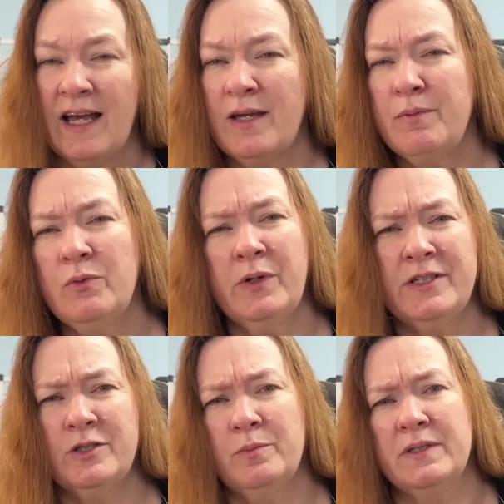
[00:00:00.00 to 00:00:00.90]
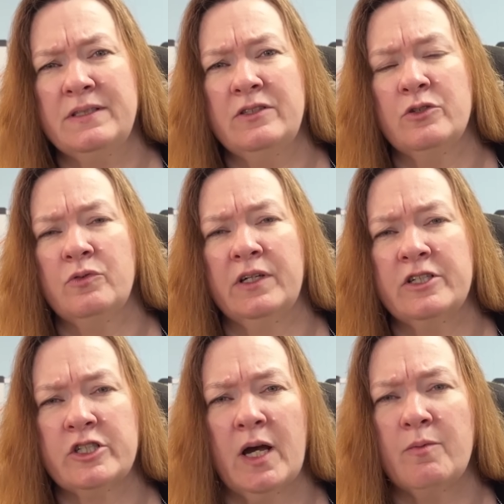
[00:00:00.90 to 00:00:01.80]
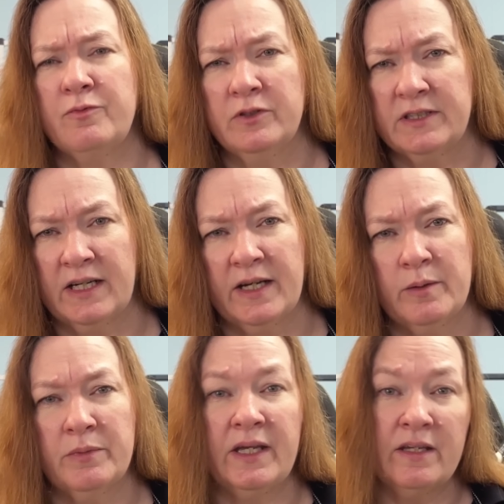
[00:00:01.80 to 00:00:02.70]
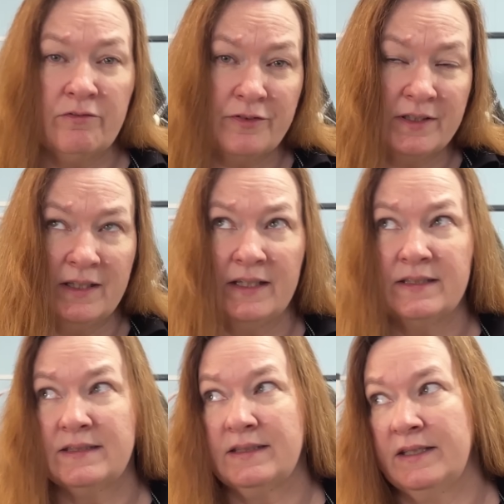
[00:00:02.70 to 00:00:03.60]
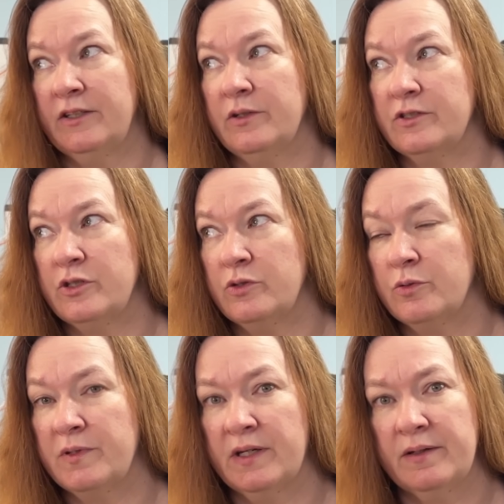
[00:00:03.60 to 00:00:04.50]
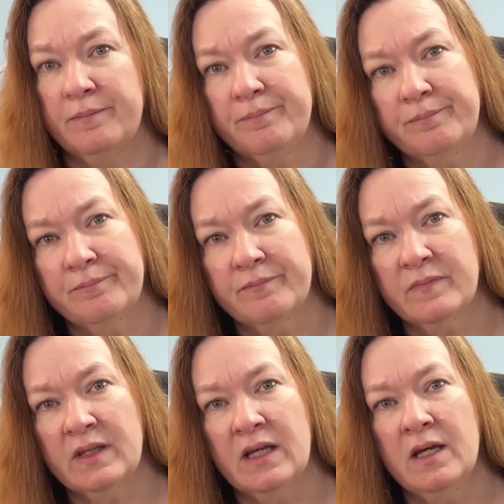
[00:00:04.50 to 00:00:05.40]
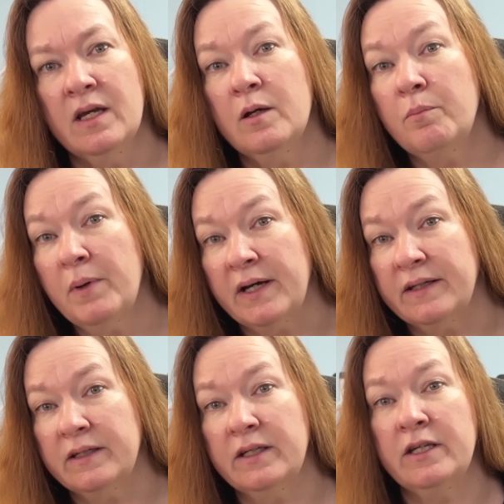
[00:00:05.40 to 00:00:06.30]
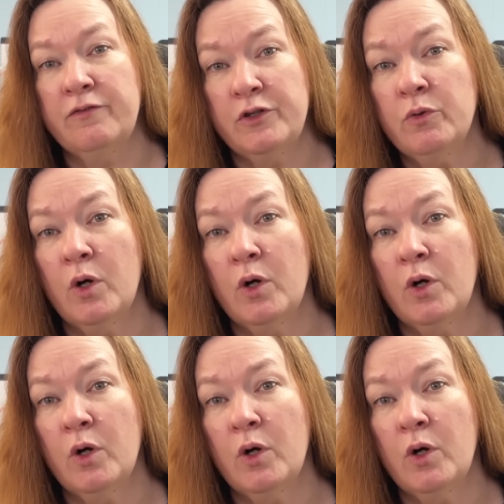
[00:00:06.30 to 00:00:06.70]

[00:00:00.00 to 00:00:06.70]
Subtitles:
I've been way too busy to run a shop full time and freelance and do this YouTube thing. But if you